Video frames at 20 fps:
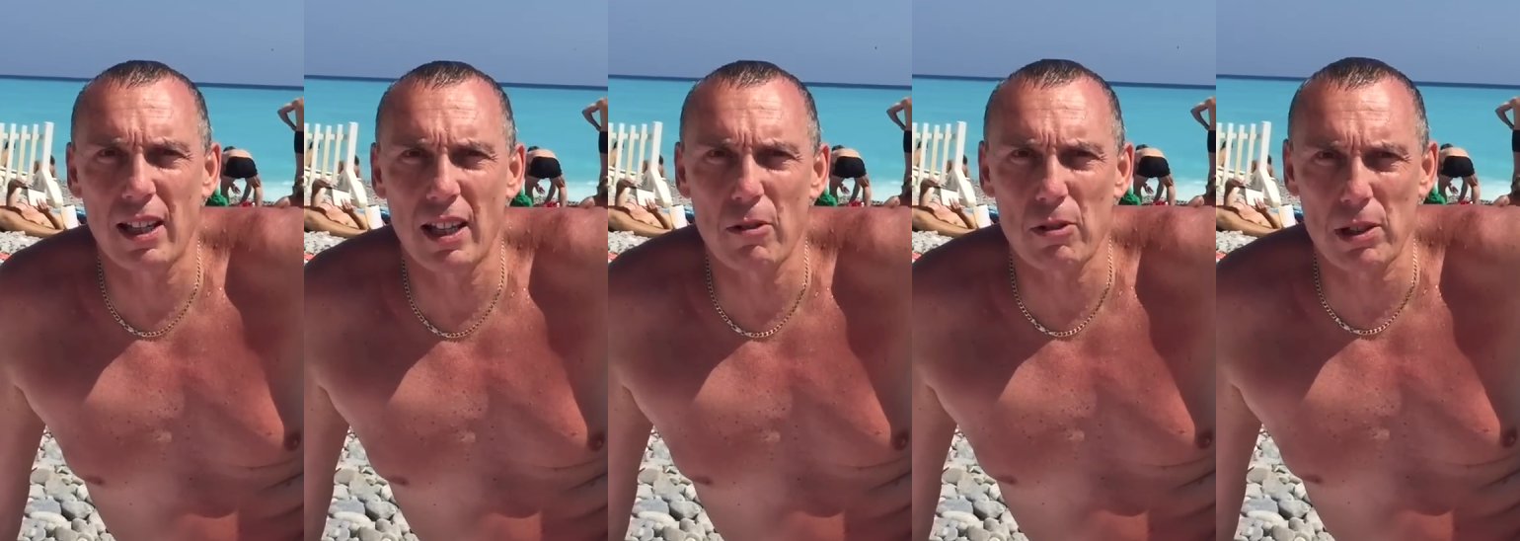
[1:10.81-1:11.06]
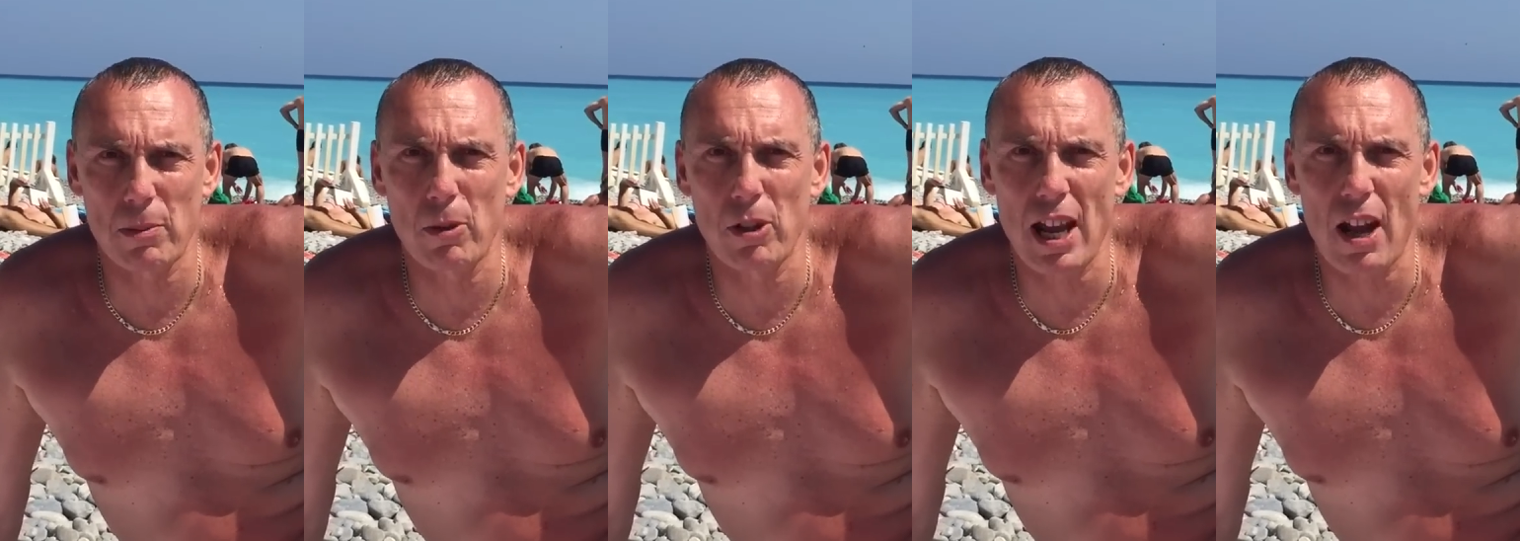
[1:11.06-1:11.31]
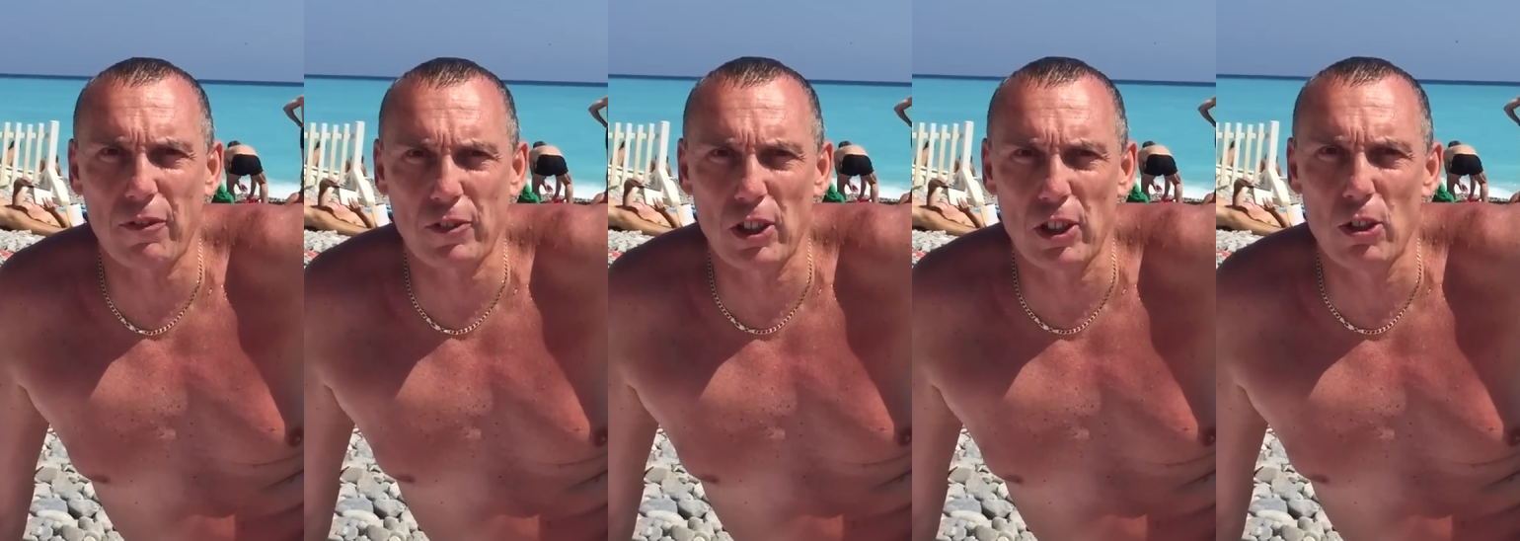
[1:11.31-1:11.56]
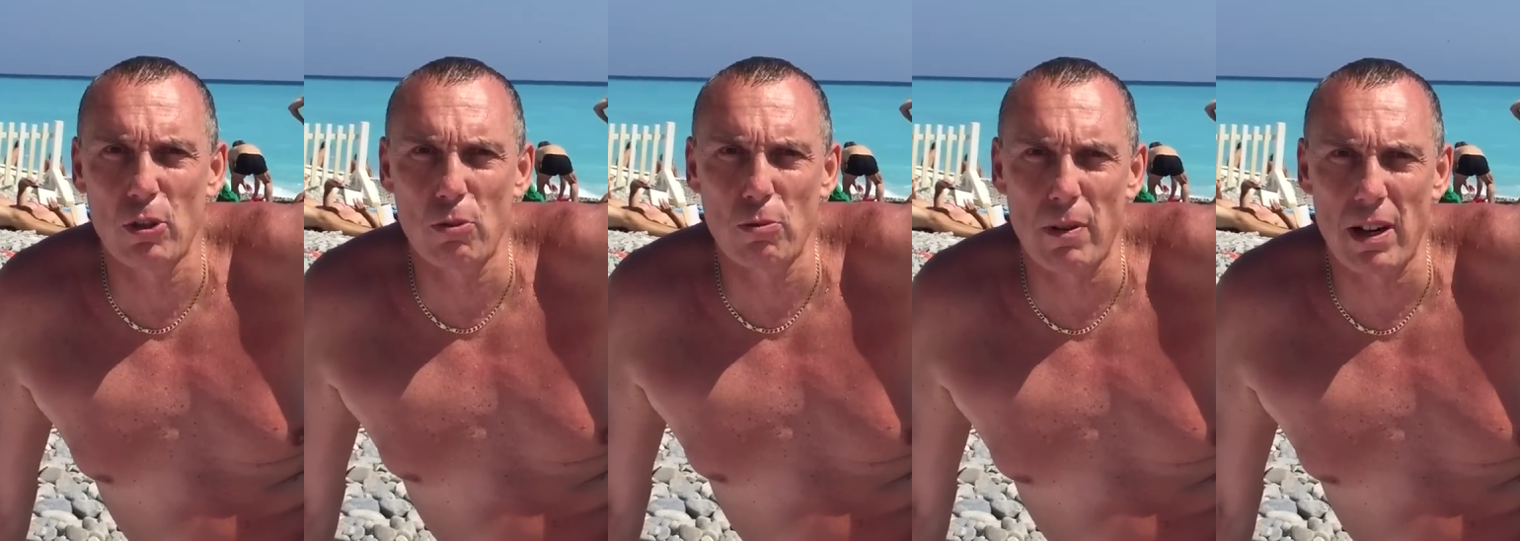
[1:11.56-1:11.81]
It's a Monday
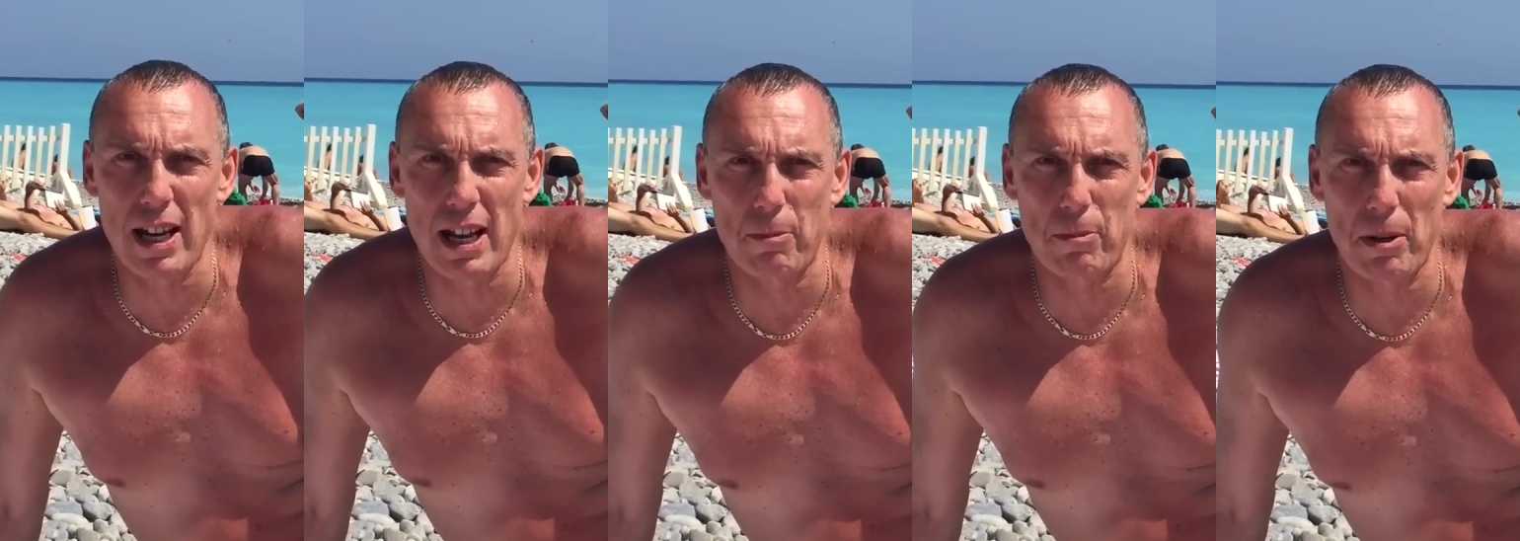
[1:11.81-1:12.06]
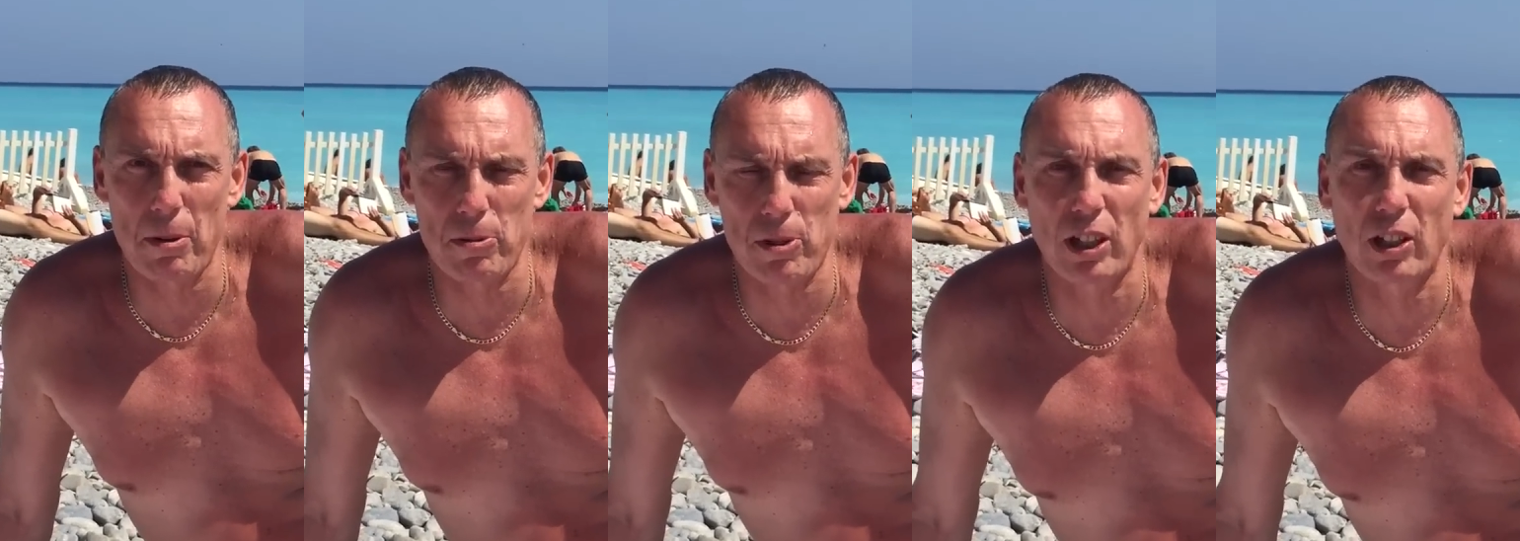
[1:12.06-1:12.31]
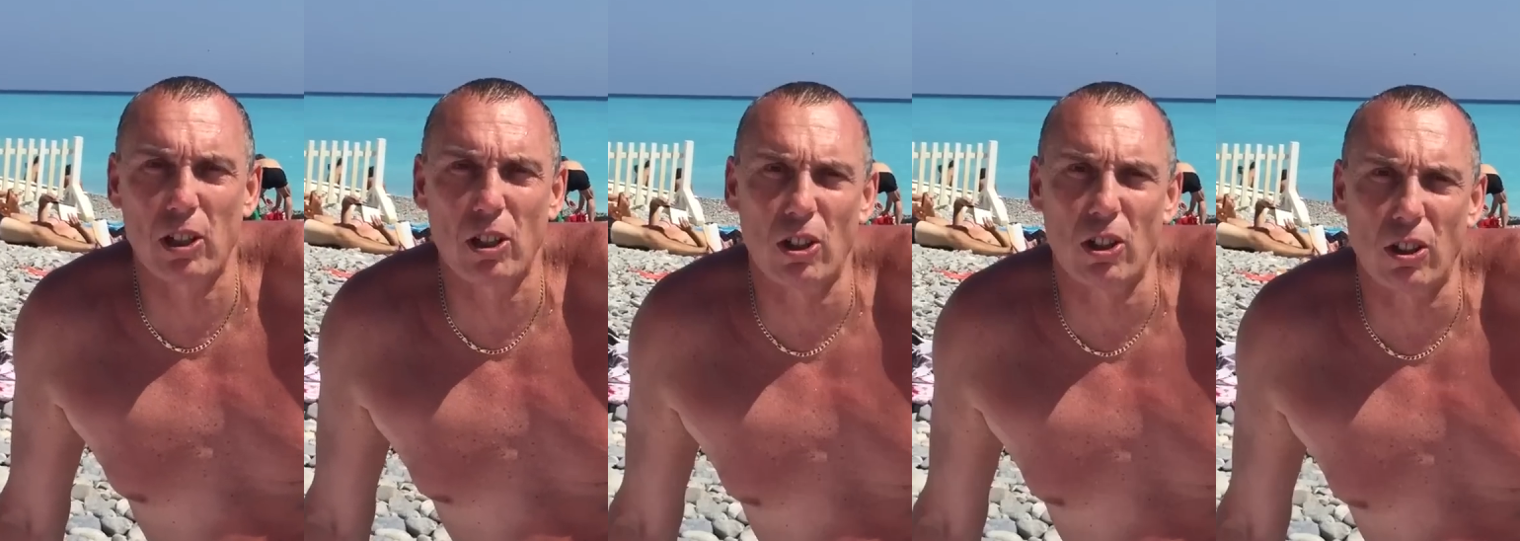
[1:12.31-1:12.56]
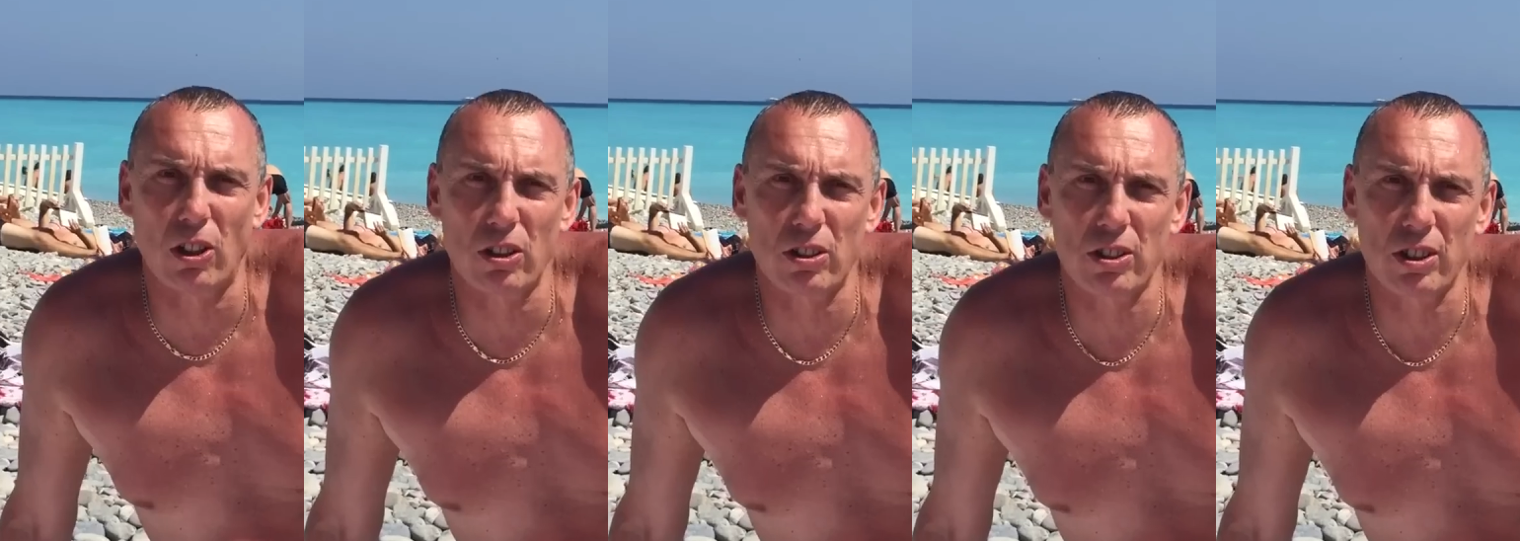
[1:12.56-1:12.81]
afternoon when he was in
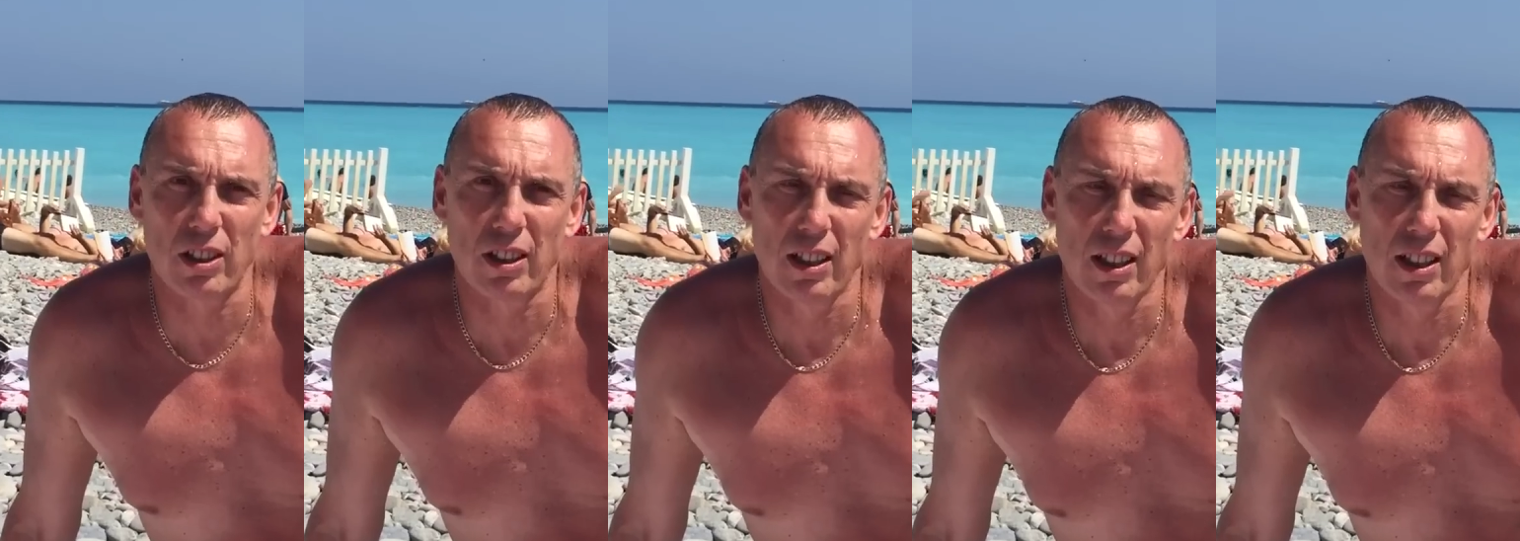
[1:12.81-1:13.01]
court.